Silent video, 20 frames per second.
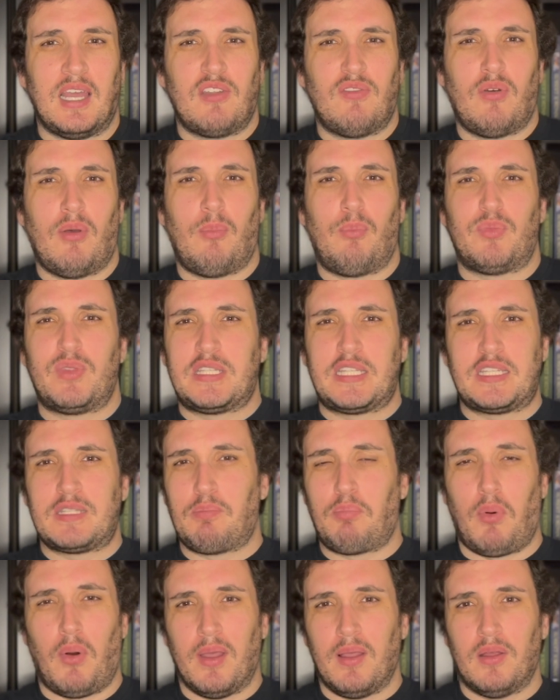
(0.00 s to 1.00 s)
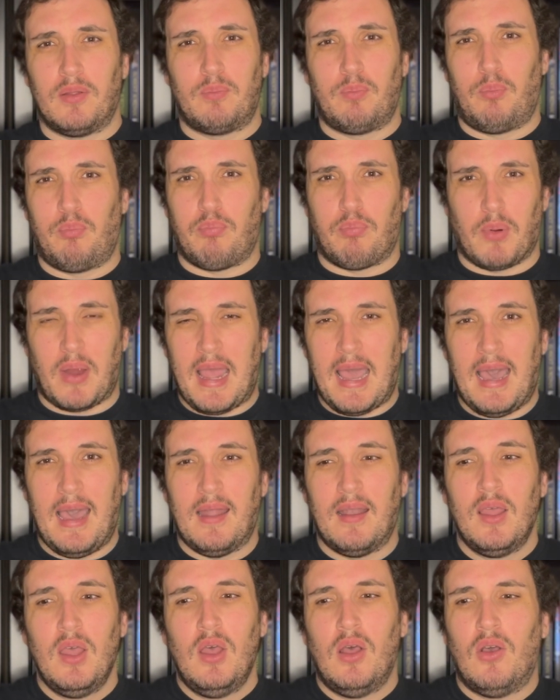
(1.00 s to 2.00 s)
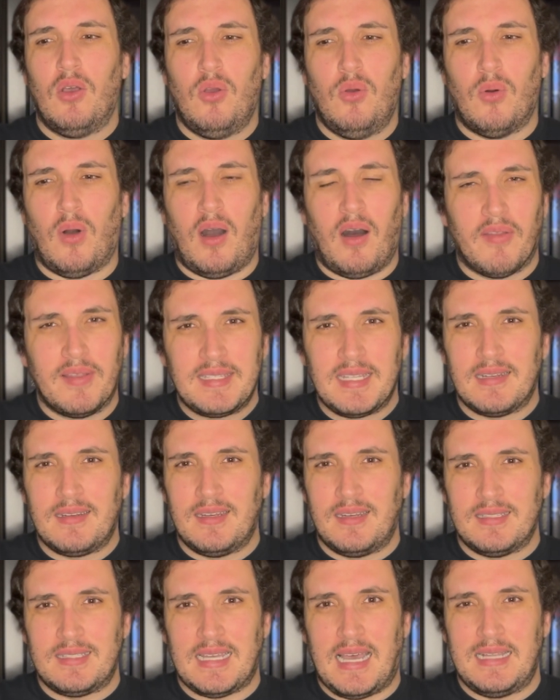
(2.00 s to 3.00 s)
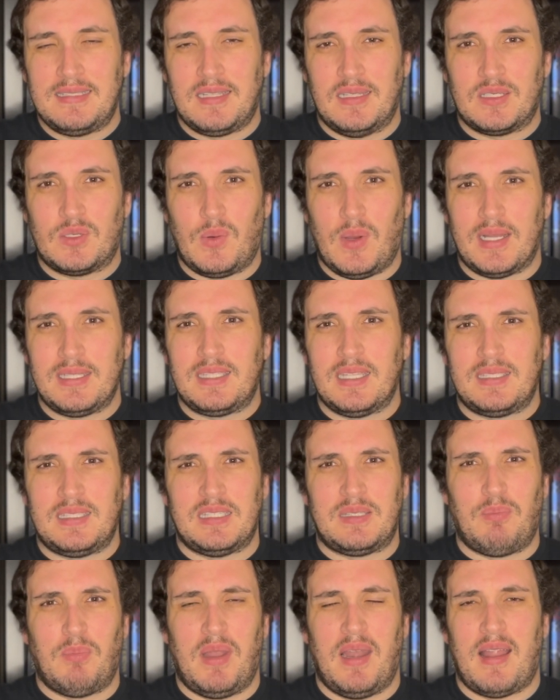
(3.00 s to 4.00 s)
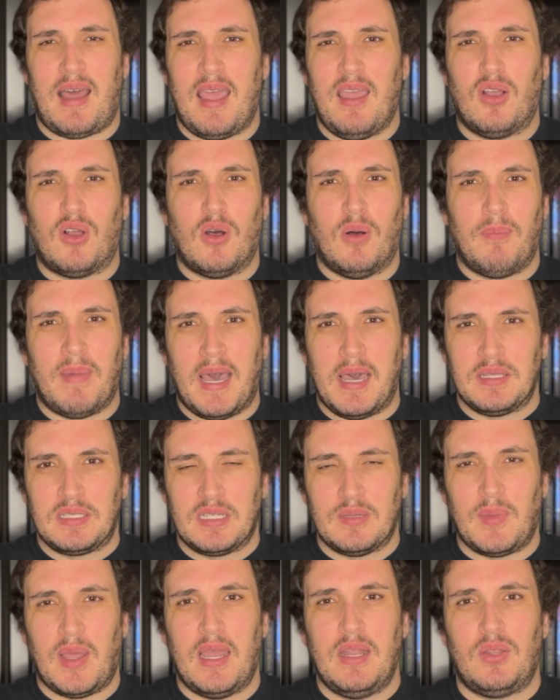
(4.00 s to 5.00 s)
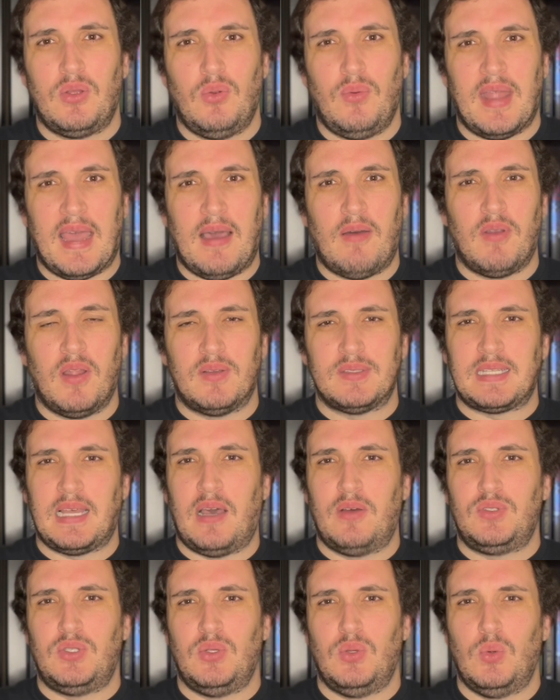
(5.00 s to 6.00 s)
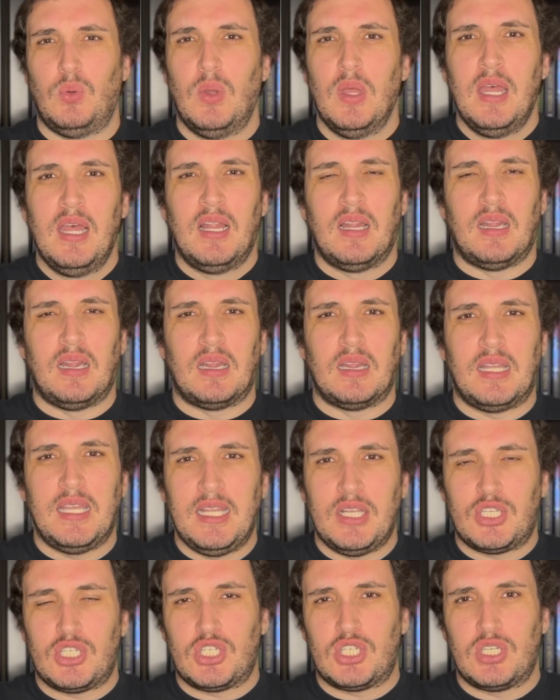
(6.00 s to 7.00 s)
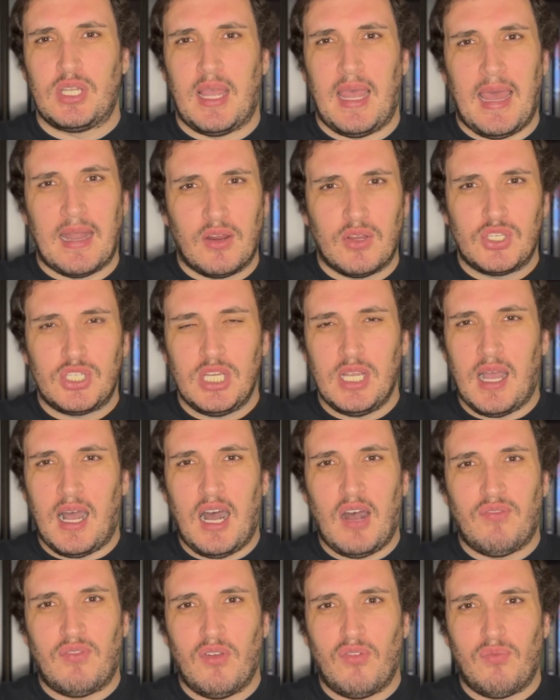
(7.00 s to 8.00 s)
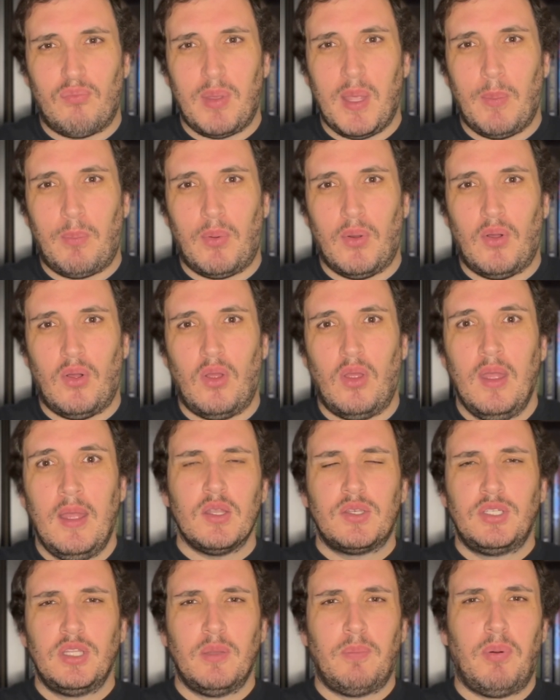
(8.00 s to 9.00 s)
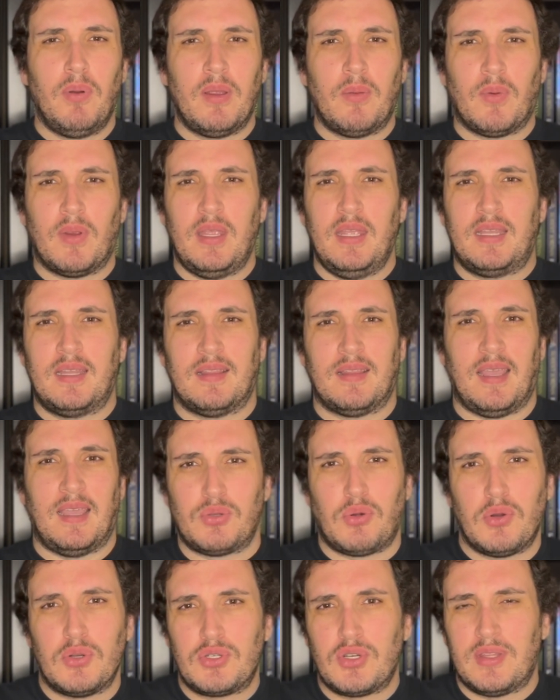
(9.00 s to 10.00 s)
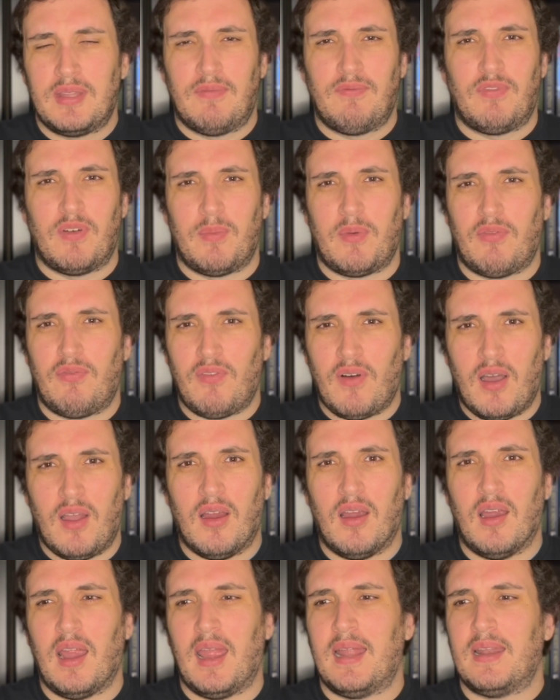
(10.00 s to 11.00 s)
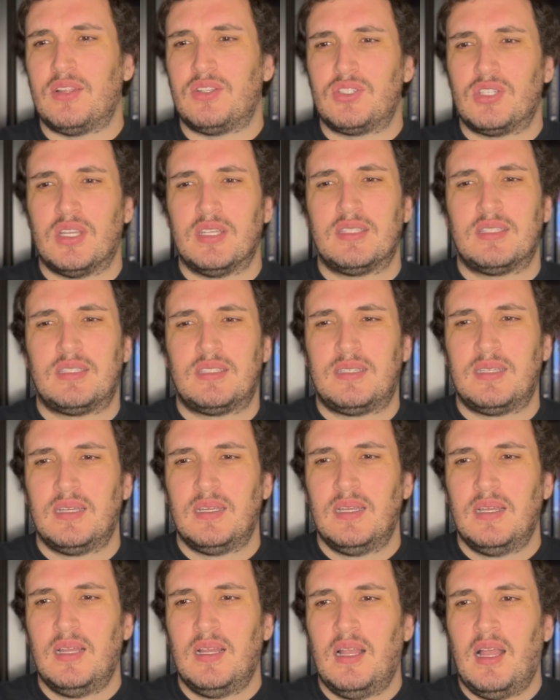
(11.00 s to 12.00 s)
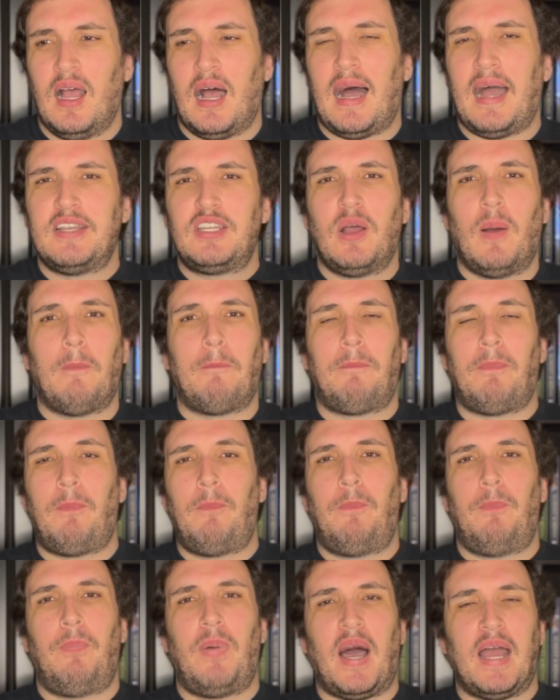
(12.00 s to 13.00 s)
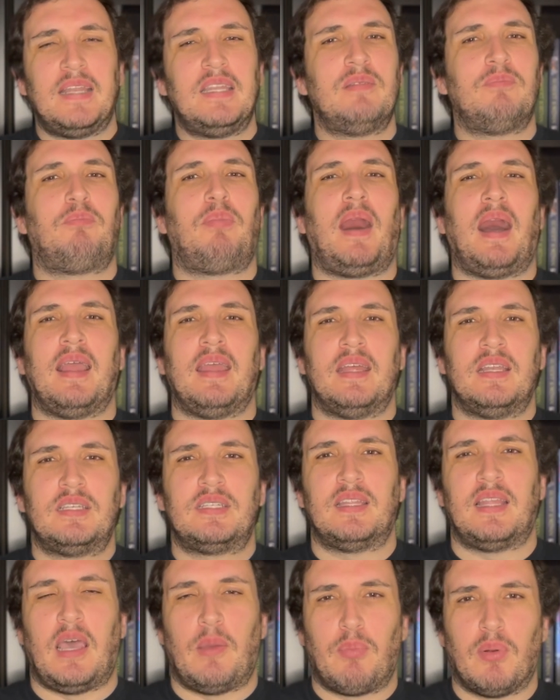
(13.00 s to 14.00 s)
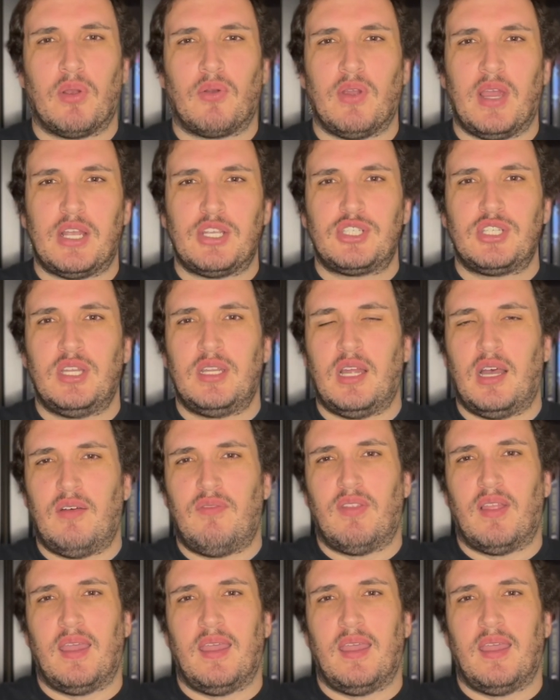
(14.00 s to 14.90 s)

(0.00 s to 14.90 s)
of a spoiled brat who all of a sudden in Assassin's Quest is this maniacal mastermind who now knows how to leech energy off of people to the point where he can torture them from afar. And it's just, I didn't buy into that progression of